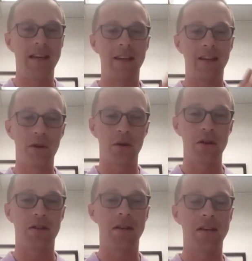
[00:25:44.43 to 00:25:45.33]
data
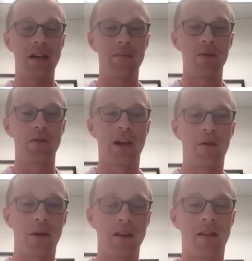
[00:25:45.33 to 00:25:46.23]
focused examples
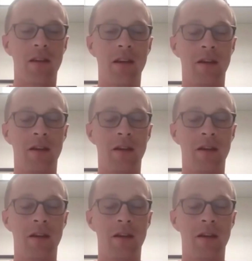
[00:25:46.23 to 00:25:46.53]
now with